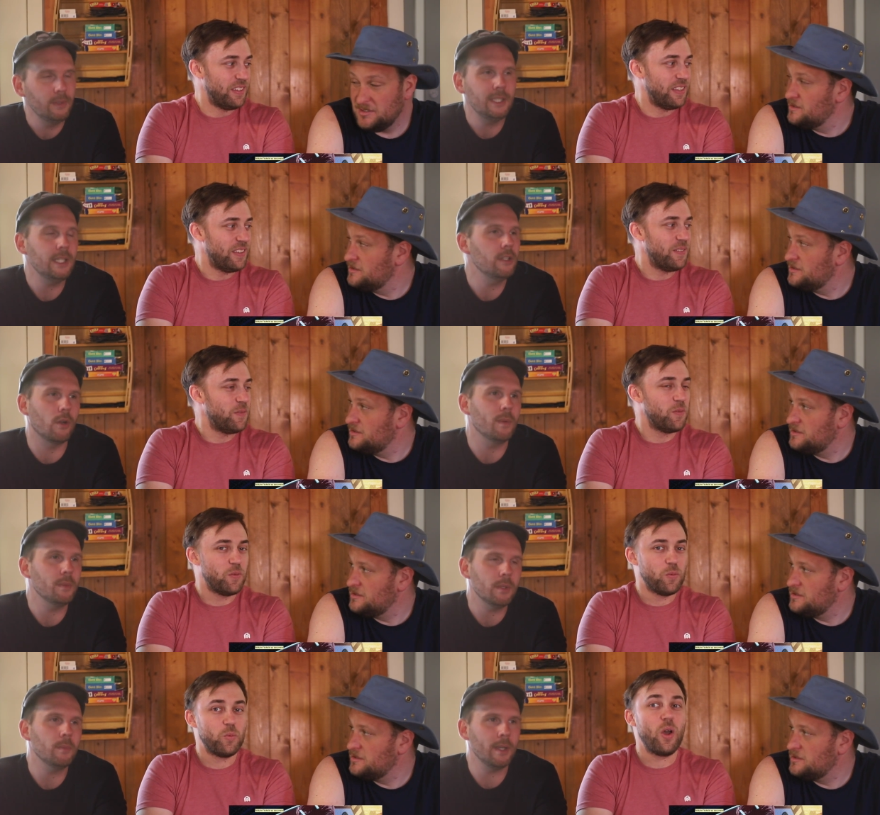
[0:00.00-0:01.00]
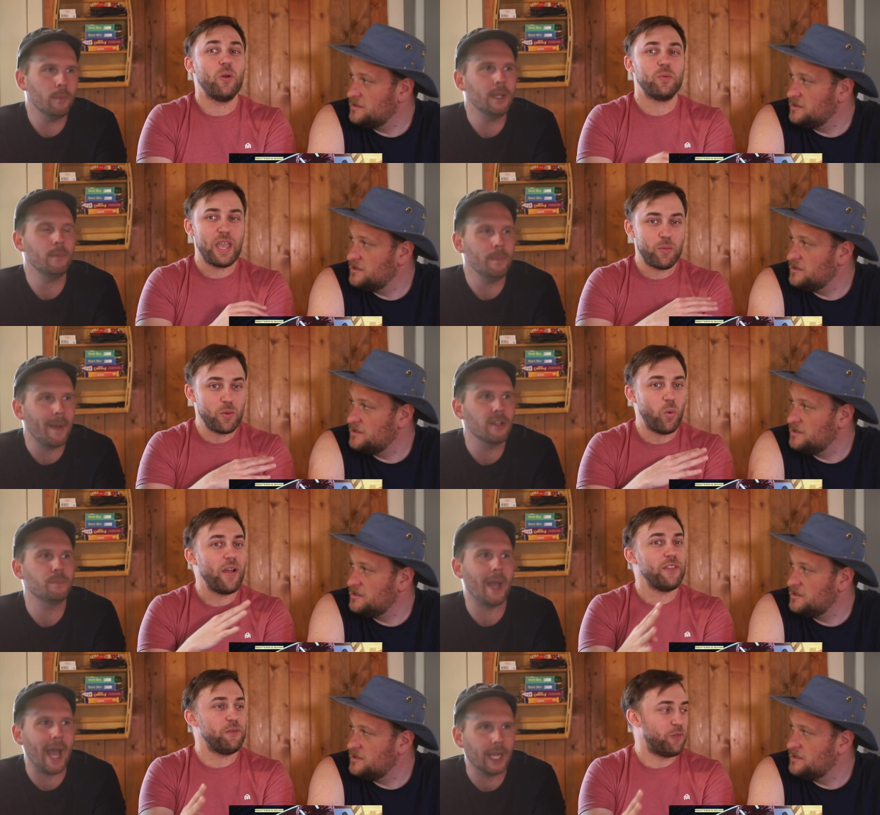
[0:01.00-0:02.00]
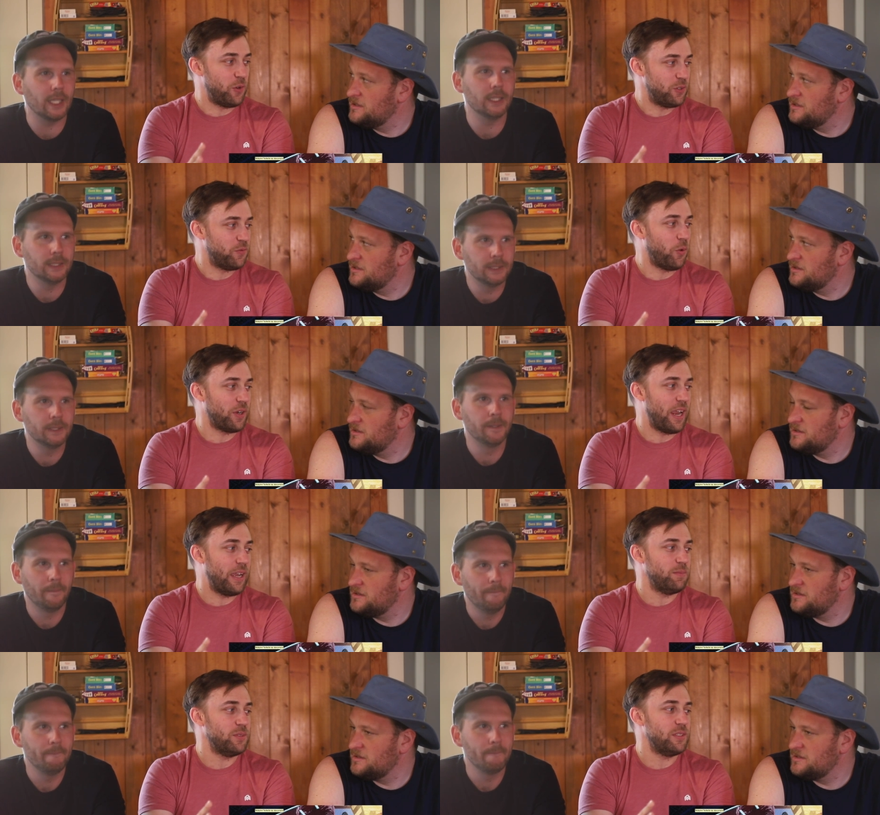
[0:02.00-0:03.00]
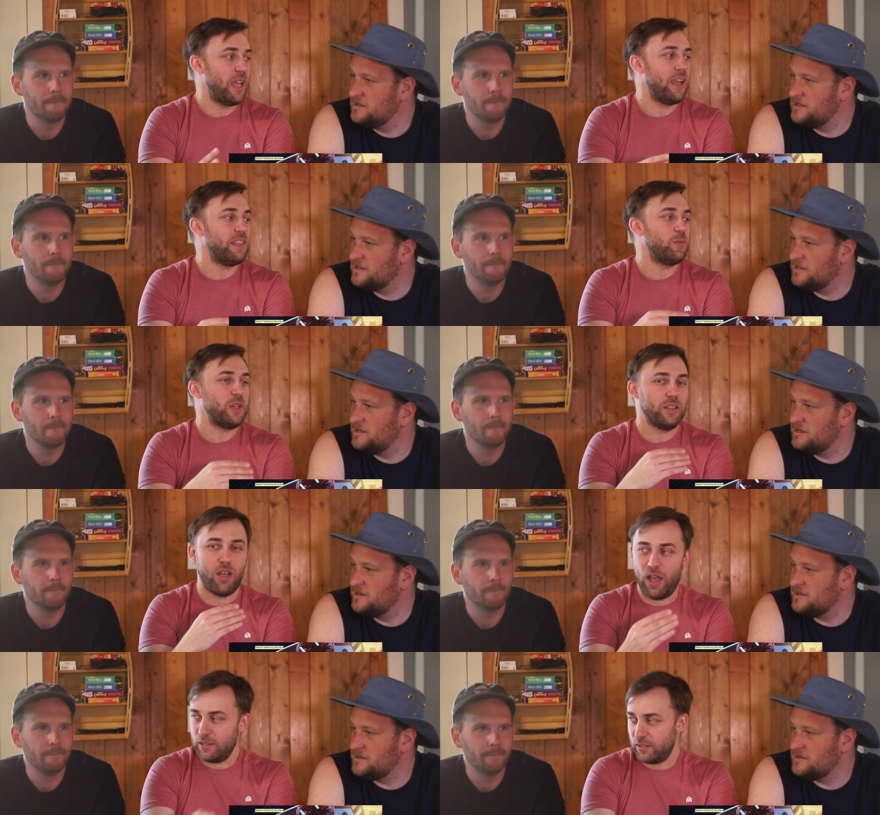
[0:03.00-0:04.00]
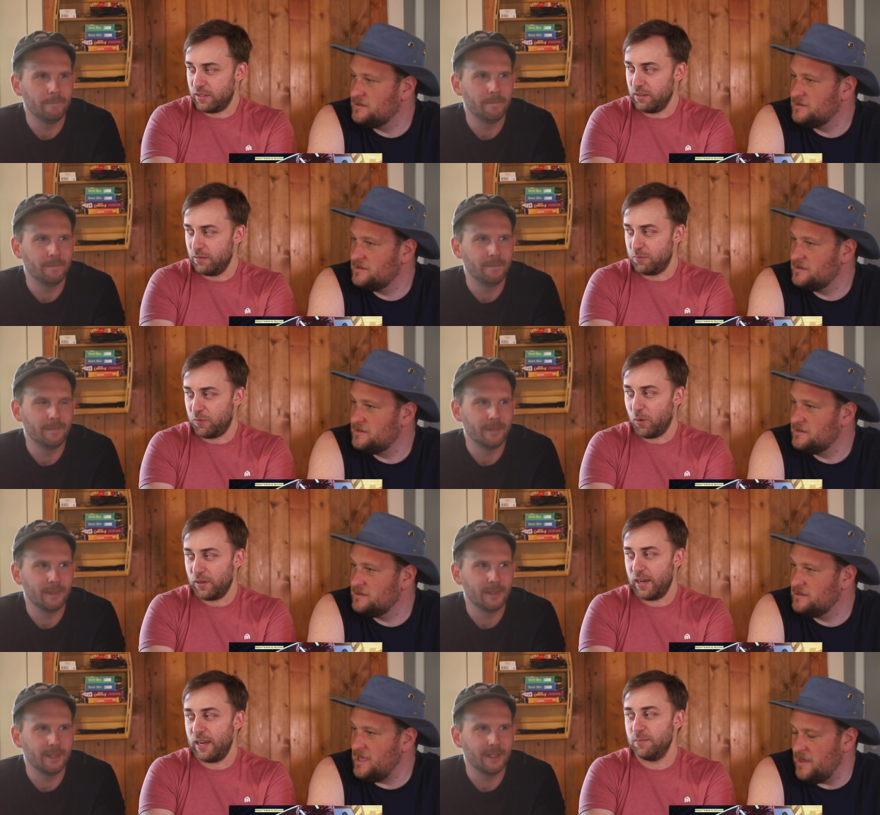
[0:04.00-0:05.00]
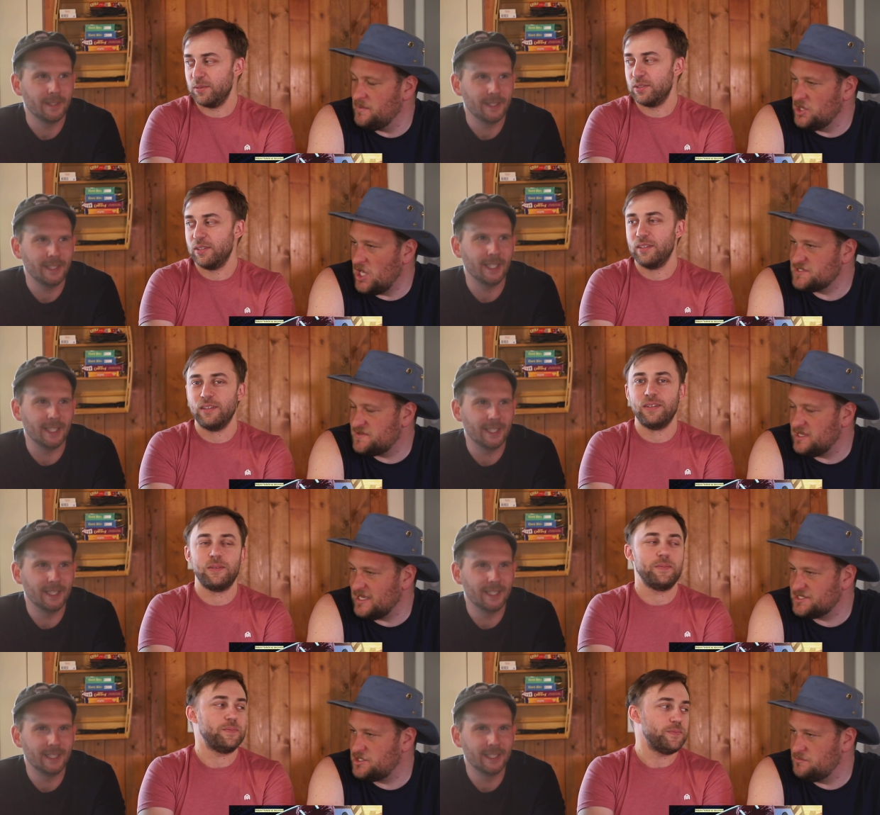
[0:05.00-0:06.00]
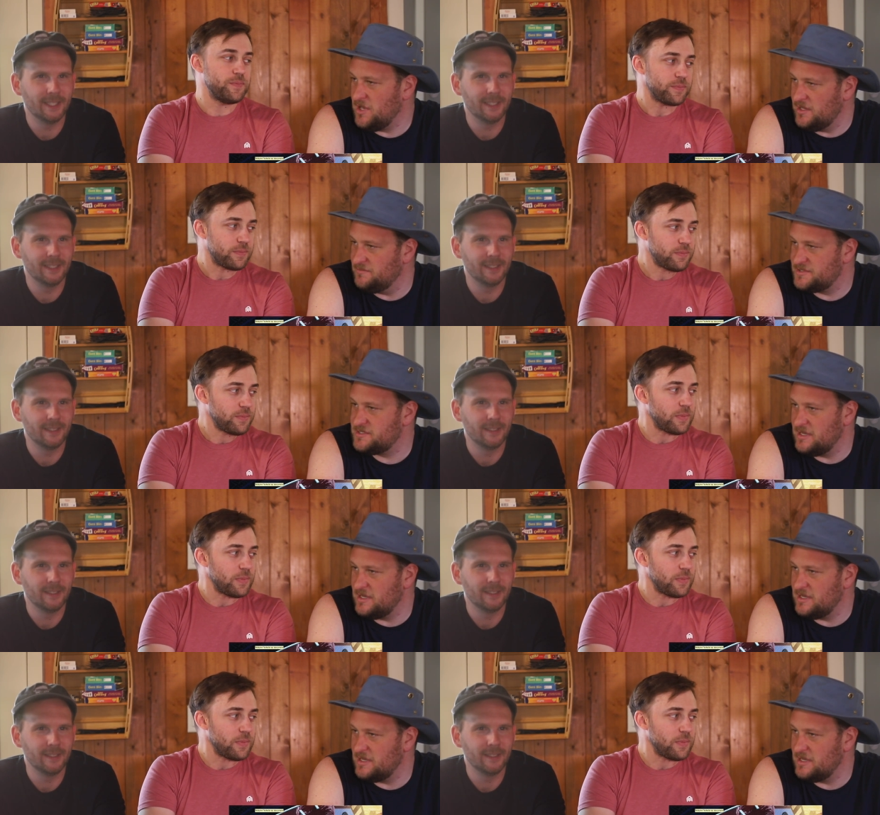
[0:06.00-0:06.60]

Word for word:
Speaker 1: We didn't know. We, were. well, we, yeah, we won back. the first four games, and then we lost the four games. Yeah, we lost yeah. the next two months,